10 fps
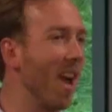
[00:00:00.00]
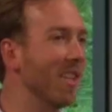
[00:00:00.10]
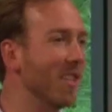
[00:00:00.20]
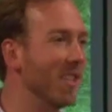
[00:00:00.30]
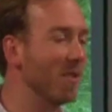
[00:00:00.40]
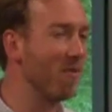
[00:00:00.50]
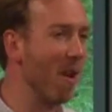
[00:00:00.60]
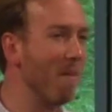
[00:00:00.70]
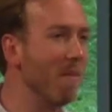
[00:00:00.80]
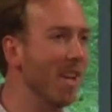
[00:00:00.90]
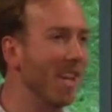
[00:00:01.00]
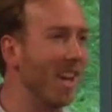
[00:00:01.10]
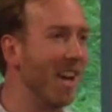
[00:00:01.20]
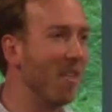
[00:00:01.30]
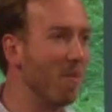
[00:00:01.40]
practices from
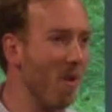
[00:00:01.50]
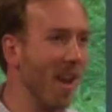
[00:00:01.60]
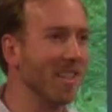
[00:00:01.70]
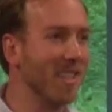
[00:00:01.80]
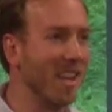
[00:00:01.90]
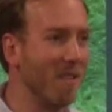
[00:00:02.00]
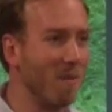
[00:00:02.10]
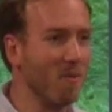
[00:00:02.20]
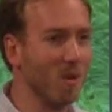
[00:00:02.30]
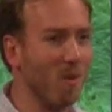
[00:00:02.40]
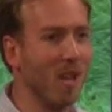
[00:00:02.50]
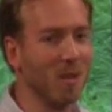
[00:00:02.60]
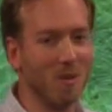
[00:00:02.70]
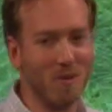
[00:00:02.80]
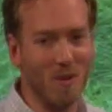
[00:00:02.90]
uh, the brands that have been
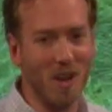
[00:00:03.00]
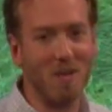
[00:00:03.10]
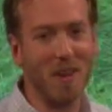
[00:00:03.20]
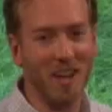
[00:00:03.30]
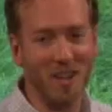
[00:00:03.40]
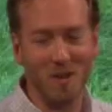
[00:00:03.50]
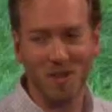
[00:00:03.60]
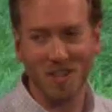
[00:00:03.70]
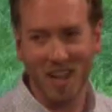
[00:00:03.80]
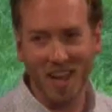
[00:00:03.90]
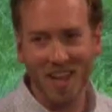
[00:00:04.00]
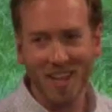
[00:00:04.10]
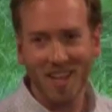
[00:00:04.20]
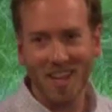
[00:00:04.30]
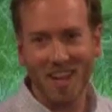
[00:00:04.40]
responsible for innovating those today.
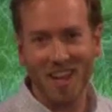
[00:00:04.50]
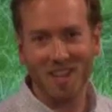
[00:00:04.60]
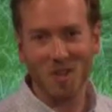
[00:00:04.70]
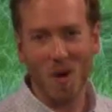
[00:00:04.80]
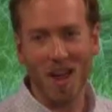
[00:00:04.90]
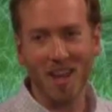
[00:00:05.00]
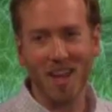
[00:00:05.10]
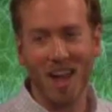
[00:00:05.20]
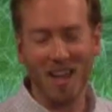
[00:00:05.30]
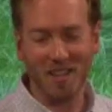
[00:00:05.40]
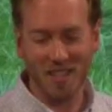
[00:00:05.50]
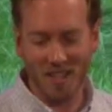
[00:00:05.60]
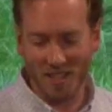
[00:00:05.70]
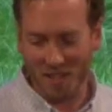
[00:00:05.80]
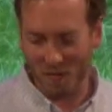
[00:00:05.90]
Uh, so, I, I see
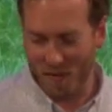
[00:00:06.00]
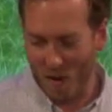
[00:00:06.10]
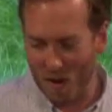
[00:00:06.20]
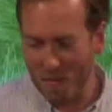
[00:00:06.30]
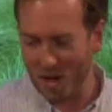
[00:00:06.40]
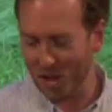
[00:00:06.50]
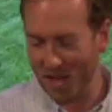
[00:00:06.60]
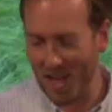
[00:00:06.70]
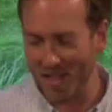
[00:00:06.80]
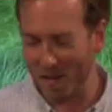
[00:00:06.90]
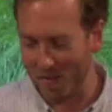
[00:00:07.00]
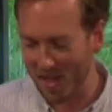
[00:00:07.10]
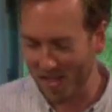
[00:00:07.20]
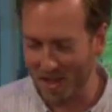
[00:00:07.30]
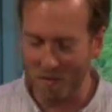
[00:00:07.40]
this as very much and can't
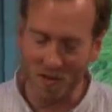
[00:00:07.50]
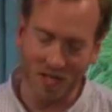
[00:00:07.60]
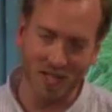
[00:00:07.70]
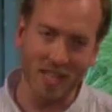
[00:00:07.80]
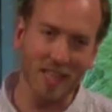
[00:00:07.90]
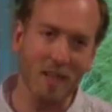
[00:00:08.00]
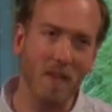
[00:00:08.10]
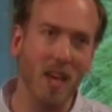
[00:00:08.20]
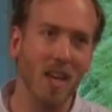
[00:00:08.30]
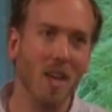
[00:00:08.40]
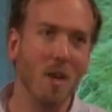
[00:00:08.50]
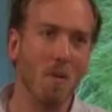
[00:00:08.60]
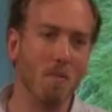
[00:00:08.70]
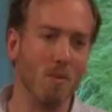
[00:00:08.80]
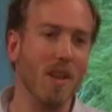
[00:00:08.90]
emphasize enough that this is a living,
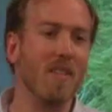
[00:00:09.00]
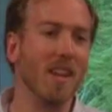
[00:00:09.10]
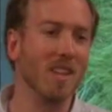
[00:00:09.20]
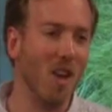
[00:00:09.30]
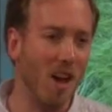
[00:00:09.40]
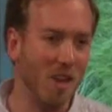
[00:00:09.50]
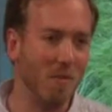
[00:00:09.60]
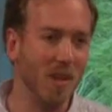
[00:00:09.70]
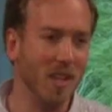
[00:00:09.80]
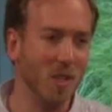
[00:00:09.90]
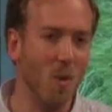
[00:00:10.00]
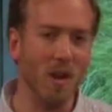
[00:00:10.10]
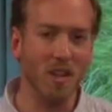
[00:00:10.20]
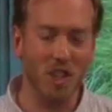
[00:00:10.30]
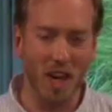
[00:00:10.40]
breathing document. It's
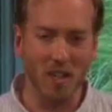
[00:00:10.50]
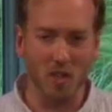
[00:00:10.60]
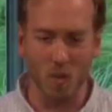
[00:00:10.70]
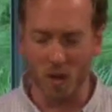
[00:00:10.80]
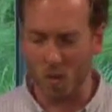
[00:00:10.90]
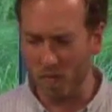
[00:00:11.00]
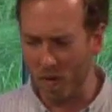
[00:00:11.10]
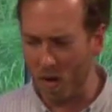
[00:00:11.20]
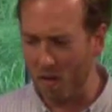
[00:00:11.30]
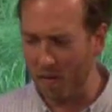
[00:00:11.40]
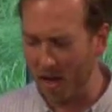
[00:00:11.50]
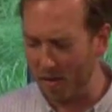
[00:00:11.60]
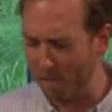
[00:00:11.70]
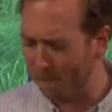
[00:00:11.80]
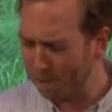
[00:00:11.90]
going to change, it's going to evolve,
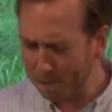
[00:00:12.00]
and